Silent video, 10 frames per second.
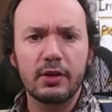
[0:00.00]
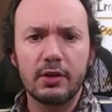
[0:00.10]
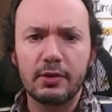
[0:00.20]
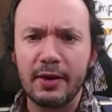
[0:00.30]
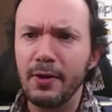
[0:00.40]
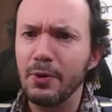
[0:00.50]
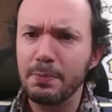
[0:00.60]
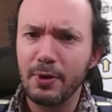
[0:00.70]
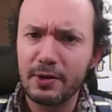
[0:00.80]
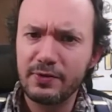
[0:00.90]
Now,
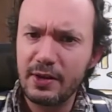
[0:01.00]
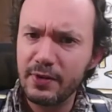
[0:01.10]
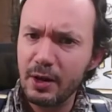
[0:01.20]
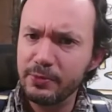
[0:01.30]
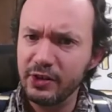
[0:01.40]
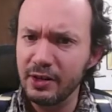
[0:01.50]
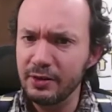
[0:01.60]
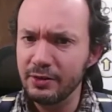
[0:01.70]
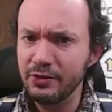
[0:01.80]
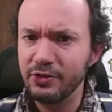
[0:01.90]
part of DevOps
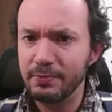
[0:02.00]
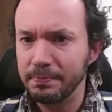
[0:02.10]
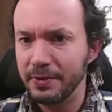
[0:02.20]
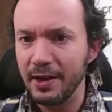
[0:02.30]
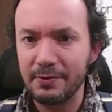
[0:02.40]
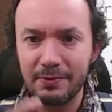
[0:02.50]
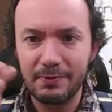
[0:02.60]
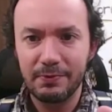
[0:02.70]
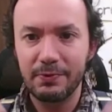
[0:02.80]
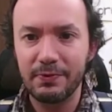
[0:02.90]
is that
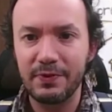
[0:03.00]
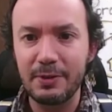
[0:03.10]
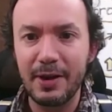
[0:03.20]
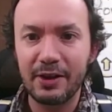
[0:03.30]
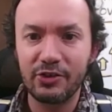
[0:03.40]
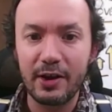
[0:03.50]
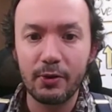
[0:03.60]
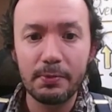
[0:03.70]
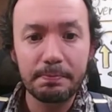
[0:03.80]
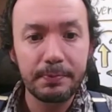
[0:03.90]
feedback
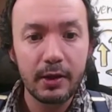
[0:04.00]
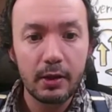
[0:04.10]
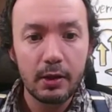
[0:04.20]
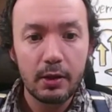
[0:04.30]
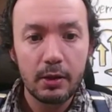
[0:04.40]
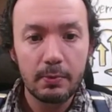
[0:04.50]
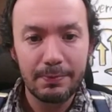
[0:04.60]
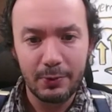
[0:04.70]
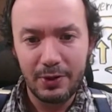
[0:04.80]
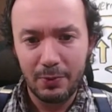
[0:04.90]
cycle,
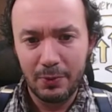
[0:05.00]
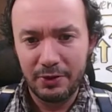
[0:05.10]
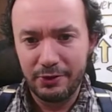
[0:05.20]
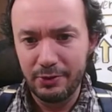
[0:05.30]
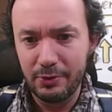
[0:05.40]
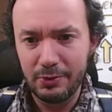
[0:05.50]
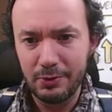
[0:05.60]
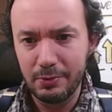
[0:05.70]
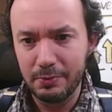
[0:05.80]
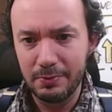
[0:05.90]
but we don't want
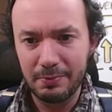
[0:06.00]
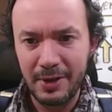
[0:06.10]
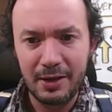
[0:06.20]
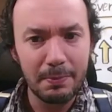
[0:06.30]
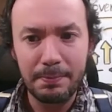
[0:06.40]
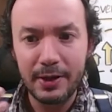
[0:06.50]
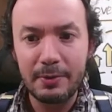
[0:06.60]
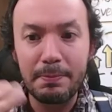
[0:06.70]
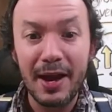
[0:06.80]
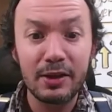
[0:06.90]
to make a
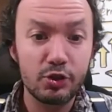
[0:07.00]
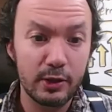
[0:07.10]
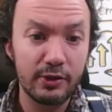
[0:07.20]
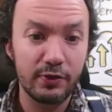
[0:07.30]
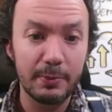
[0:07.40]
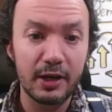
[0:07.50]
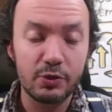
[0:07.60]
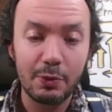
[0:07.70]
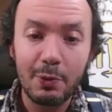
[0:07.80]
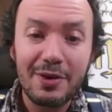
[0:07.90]
big bang
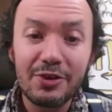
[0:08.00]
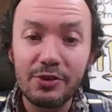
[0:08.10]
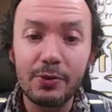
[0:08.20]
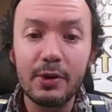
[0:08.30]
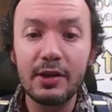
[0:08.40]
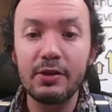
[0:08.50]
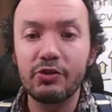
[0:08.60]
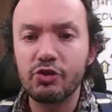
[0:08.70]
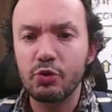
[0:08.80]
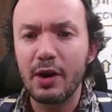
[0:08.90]
transformation. What we want to do
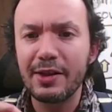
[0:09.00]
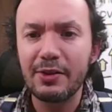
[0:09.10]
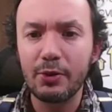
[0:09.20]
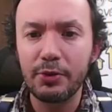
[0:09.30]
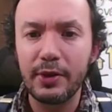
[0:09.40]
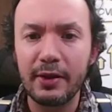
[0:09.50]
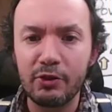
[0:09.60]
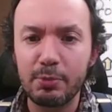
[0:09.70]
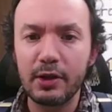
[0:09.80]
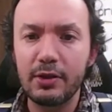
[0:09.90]
is try little things,
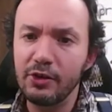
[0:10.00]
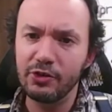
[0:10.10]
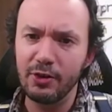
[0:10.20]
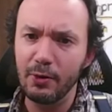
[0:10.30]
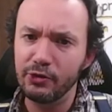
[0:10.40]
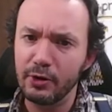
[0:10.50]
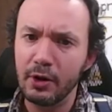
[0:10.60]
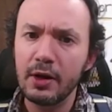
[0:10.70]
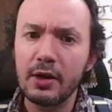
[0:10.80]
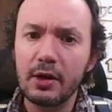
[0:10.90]
bring things closer,
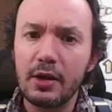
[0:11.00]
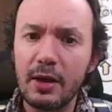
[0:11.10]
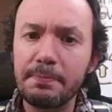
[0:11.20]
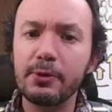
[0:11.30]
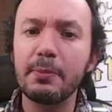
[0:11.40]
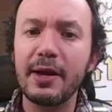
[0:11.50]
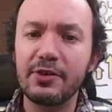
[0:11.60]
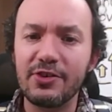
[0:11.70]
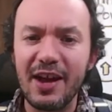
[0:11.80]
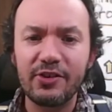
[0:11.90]

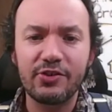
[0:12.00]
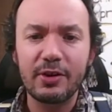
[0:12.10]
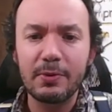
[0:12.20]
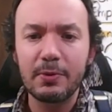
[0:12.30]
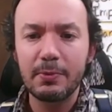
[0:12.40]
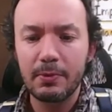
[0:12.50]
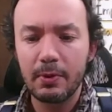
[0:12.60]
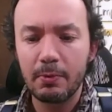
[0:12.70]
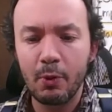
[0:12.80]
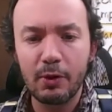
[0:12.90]
implement testing
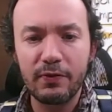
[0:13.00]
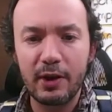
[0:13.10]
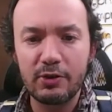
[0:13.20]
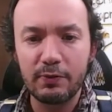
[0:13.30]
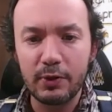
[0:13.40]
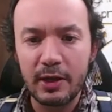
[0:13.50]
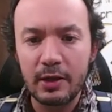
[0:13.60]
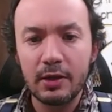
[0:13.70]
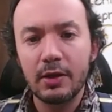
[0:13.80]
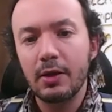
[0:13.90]
more effectively,
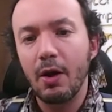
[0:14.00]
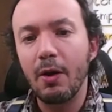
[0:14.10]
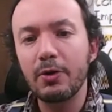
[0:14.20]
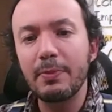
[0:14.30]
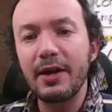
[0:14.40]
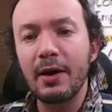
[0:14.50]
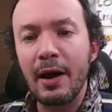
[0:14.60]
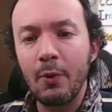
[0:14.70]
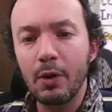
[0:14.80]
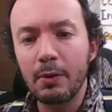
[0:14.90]
automate
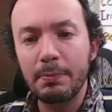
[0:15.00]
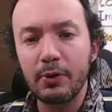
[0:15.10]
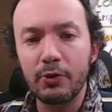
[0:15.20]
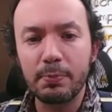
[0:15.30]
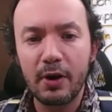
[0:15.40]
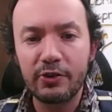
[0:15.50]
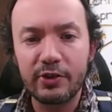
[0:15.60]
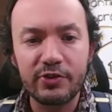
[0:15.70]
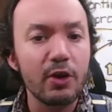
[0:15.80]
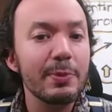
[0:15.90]
our build
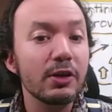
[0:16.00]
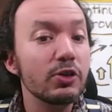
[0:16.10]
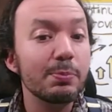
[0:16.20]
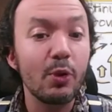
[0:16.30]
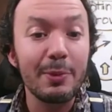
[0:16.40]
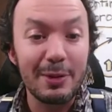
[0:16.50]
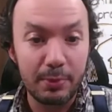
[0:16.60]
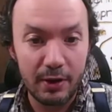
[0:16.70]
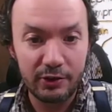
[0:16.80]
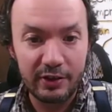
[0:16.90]
process, automate our deployment
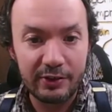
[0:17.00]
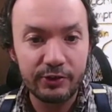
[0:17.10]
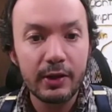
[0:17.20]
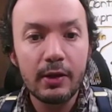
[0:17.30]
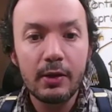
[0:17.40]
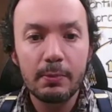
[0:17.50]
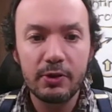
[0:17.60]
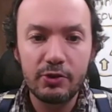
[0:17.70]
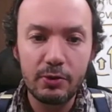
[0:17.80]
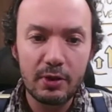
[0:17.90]
process,
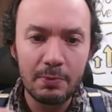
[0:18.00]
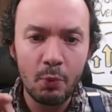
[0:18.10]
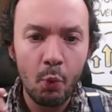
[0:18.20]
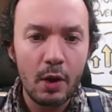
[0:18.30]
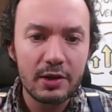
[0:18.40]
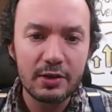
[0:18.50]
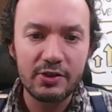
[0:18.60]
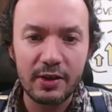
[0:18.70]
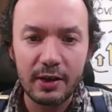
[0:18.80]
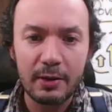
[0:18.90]
but do them one at a
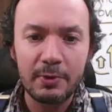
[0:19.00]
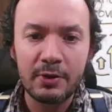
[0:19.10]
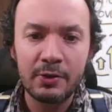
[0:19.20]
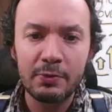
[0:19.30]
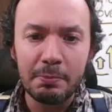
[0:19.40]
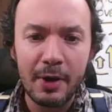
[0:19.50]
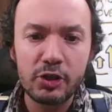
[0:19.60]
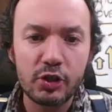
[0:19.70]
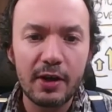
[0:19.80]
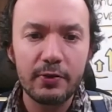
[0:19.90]
time and
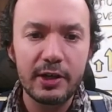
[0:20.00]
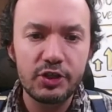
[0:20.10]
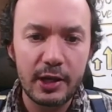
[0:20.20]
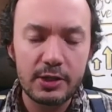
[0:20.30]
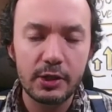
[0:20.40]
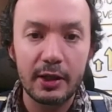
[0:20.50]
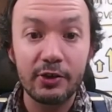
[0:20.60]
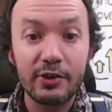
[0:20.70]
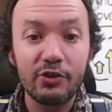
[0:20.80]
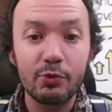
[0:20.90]
measure how they change
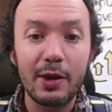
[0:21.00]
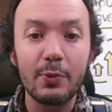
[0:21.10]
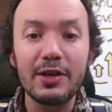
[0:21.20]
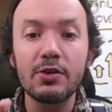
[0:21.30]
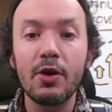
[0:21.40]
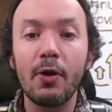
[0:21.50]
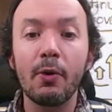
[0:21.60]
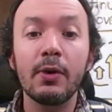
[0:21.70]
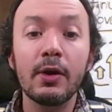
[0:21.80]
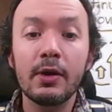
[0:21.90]
things. This way we
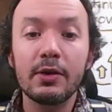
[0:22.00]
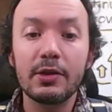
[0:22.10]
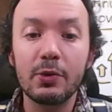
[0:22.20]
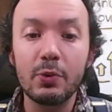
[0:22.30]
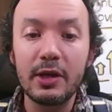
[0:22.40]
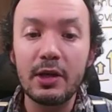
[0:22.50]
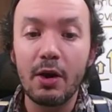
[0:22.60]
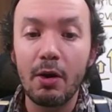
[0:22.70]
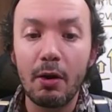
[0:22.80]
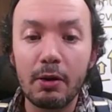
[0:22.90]
know that we
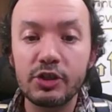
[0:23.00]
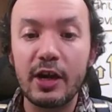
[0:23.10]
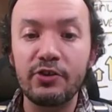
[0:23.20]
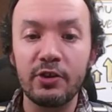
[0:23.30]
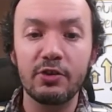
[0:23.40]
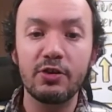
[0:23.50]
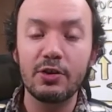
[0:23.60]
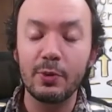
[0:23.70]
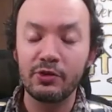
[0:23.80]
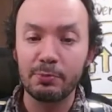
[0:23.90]
are chasing
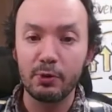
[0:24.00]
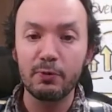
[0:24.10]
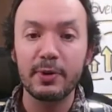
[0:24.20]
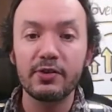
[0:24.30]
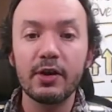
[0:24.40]
continuous improvement.